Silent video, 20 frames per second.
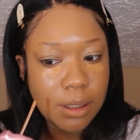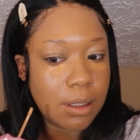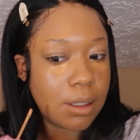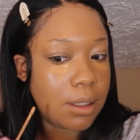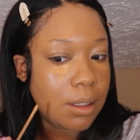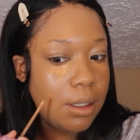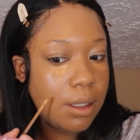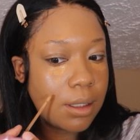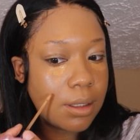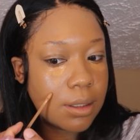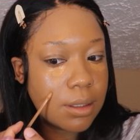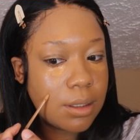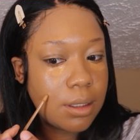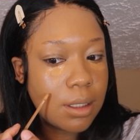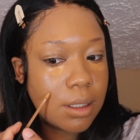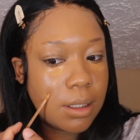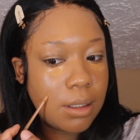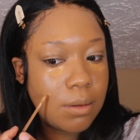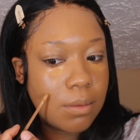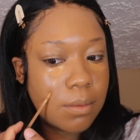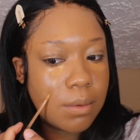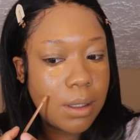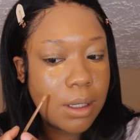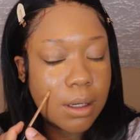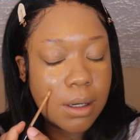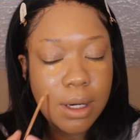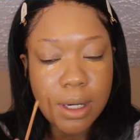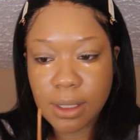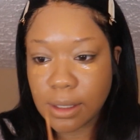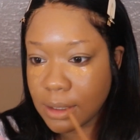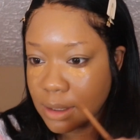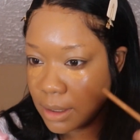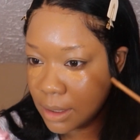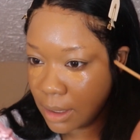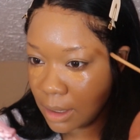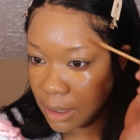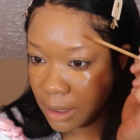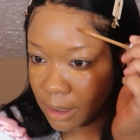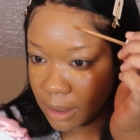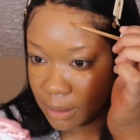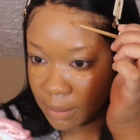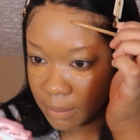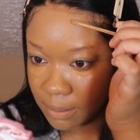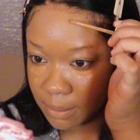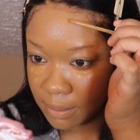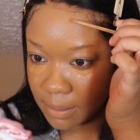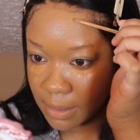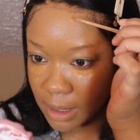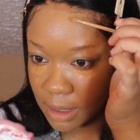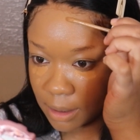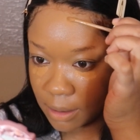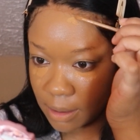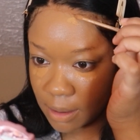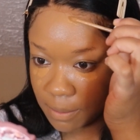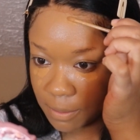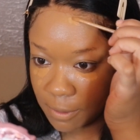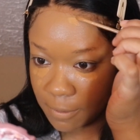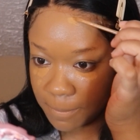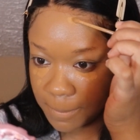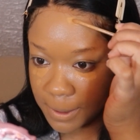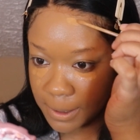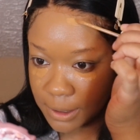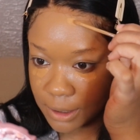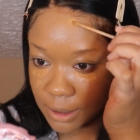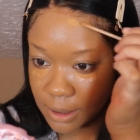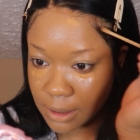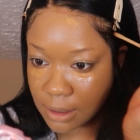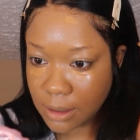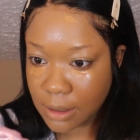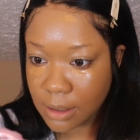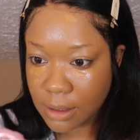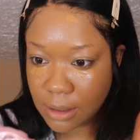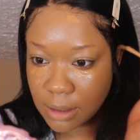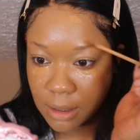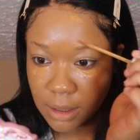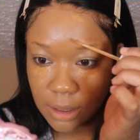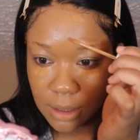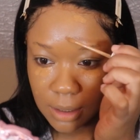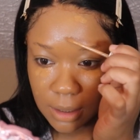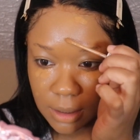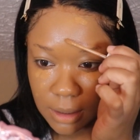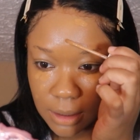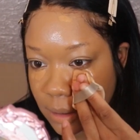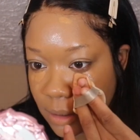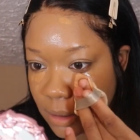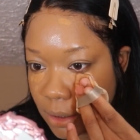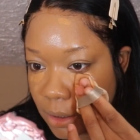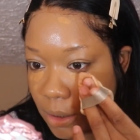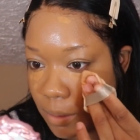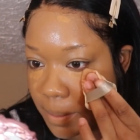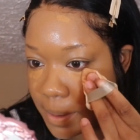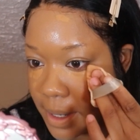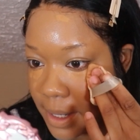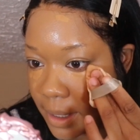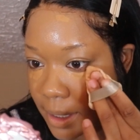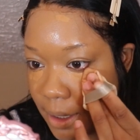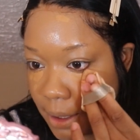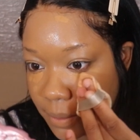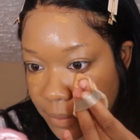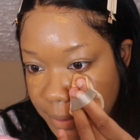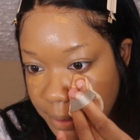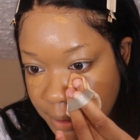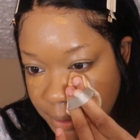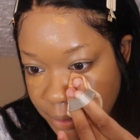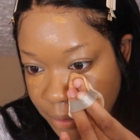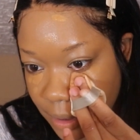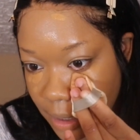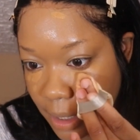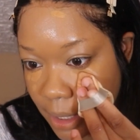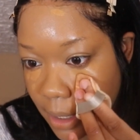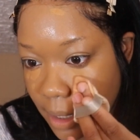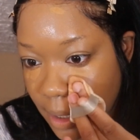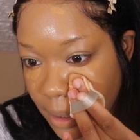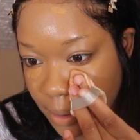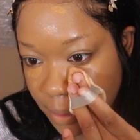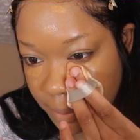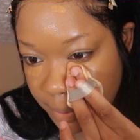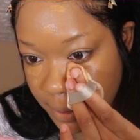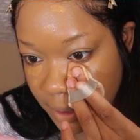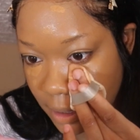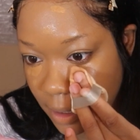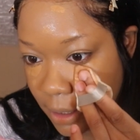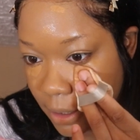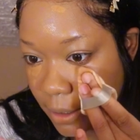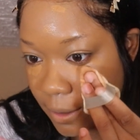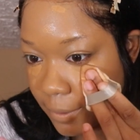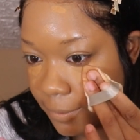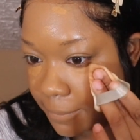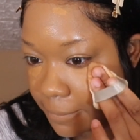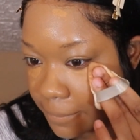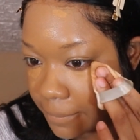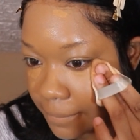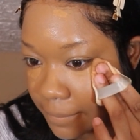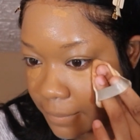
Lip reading: And again, just anywhere I see my little imperfections. I'm gonna go back in with the triangle puff,